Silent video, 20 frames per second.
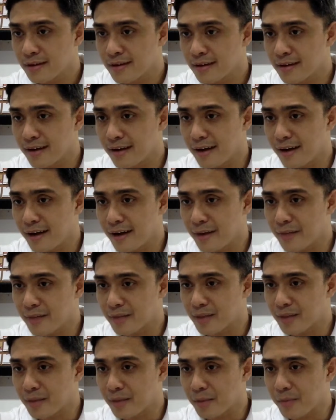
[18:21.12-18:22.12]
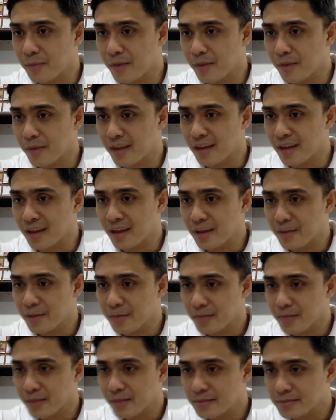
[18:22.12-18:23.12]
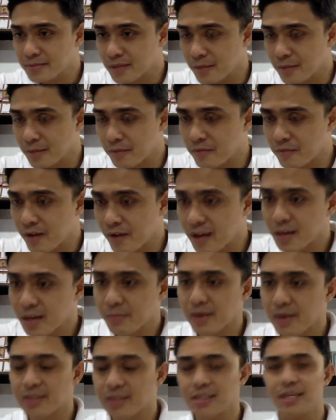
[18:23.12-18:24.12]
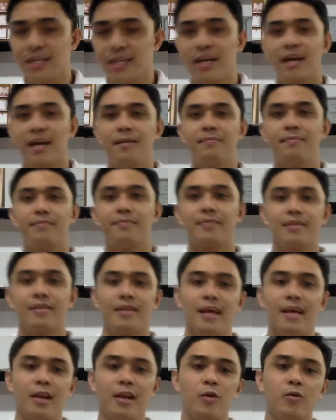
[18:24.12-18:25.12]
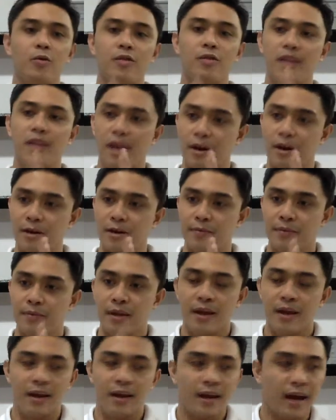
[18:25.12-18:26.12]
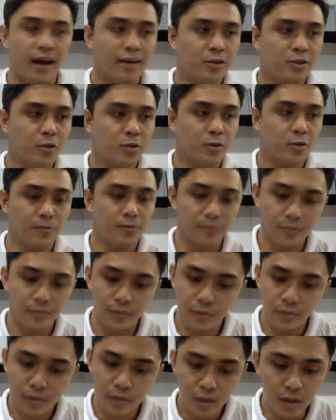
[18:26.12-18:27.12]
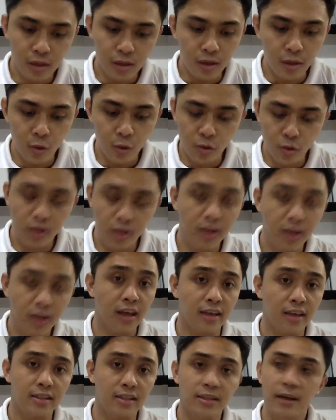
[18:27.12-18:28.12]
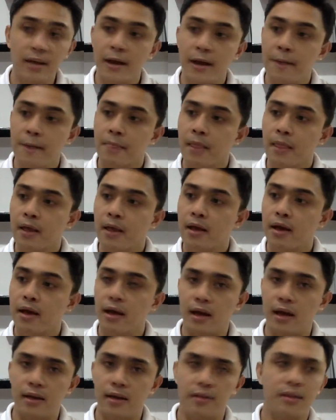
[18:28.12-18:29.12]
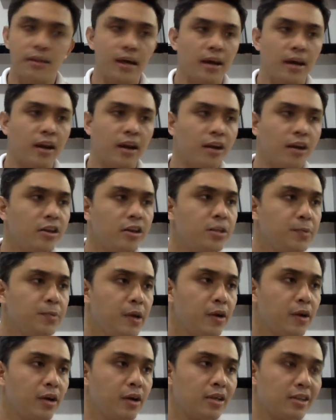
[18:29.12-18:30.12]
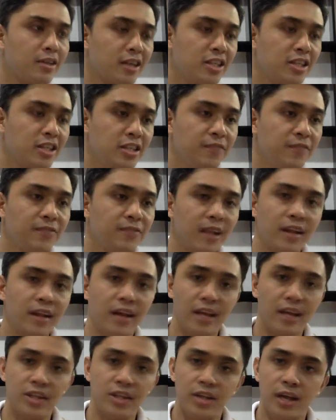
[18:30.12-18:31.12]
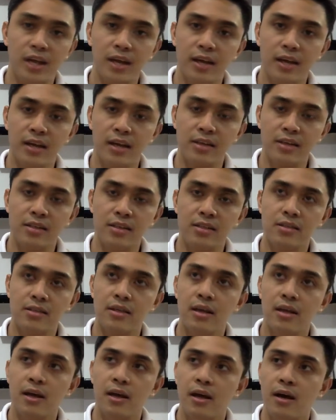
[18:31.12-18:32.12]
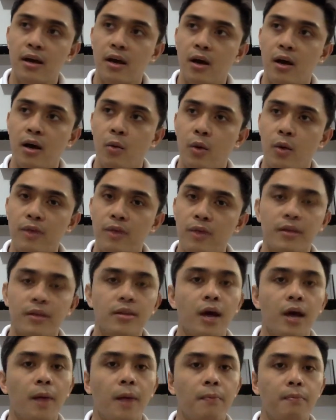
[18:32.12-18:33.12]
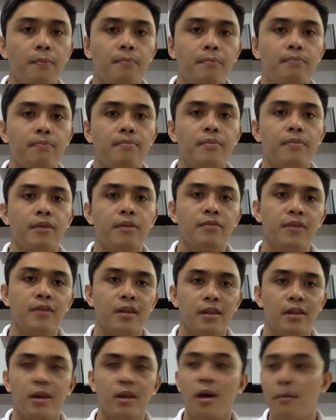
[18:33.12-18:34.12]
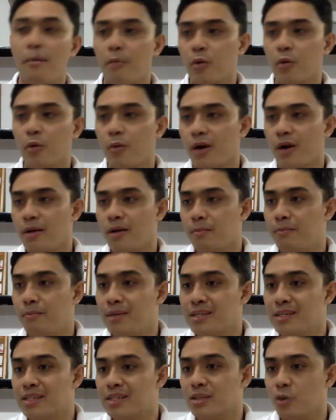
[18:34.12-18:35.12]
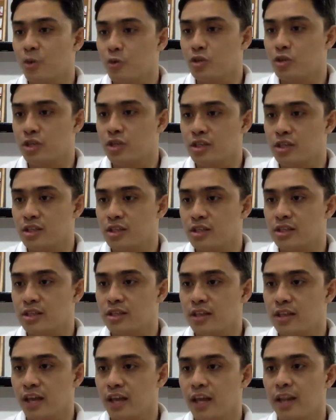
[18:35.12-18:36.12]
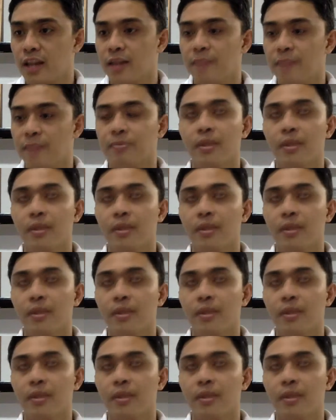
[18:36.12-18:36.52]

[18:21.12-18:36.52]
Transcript: Epifania Marasigan, hello there. Right, so those are the things. Another speaker is Rajiv Talreja. He's one of the top, if not the number one, business coaches in